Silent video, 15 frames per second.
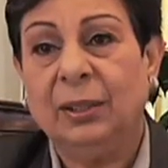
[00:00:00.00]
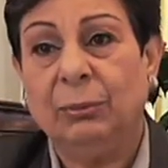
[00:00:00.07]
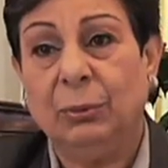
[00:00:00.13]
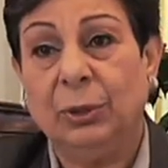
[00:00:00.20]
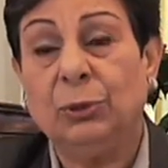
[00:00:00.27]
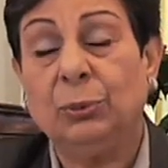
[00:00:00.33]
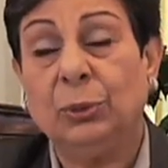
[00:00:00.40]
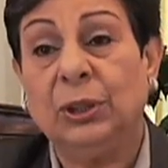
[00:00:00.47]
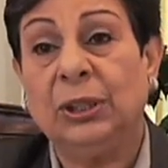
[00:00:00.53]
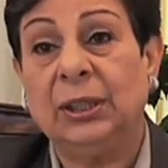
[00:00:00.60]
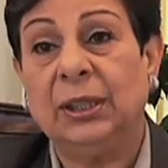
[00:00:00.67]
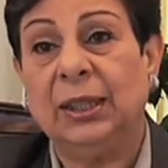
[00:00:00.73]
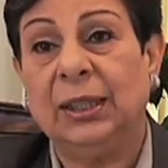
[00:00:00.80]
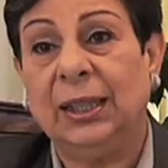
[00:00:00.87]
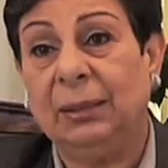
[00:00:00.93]
which
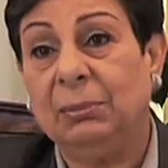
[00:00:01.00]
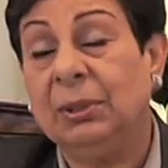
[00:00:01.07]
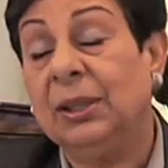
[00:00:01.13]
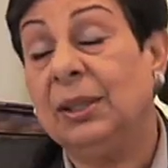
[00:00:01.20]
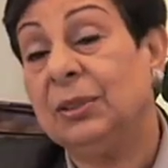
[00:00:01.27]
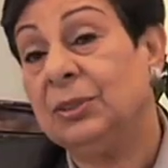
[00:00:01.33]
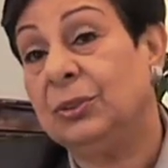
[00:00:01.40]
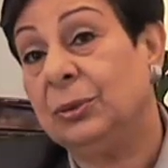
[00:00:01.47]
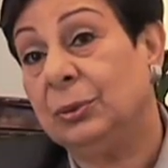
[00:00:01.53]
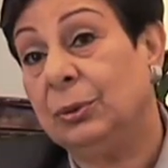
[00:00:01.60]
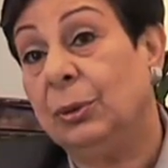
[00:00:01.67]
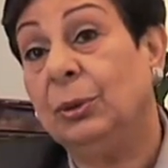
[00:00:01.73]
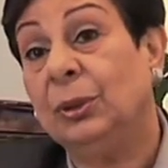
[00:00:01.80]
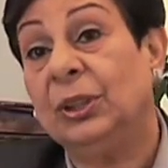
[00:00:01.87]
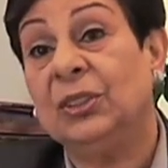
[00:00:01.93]
would enable us to
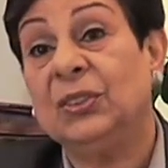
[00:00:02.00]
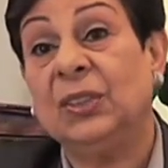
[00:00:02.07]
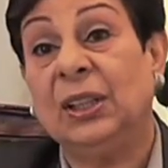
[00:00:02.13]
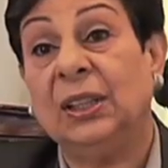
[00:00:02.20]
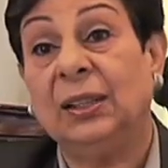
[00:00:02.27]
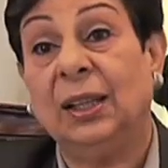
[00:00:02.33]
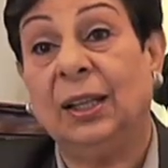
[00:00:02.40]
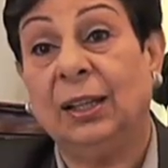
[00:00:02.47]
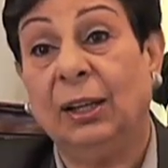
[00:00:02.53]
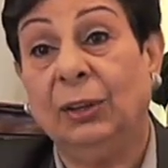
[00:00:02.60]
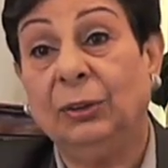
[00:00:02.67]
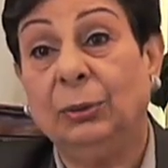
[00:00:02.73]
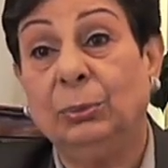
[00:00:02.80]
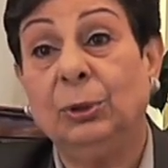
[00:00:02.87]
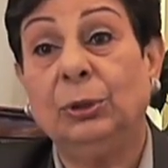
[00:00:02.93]
hold Israel
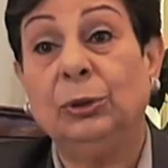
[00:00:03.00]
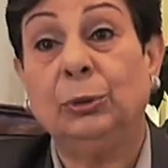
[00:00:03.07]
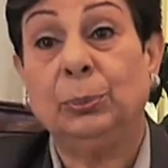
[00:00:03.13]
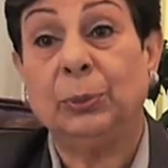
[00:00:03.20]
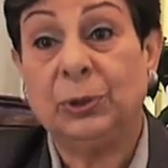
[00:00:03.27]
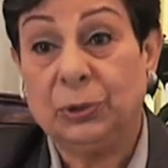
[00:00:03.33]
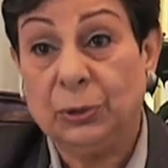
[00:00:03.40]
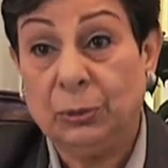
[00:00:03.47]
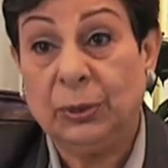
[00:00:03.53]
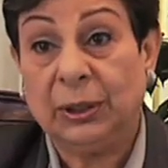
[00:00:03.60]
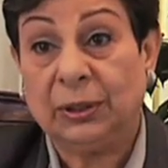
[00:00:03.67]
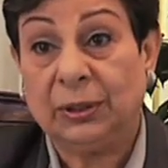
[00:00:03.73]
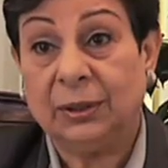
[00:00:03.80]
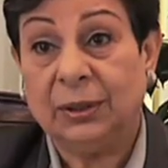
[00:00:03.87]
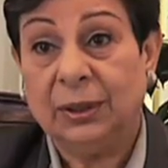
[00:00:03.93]
accountable, to pursue
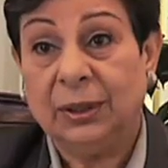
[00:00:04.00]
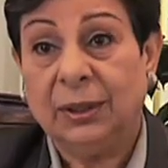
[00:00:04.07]
it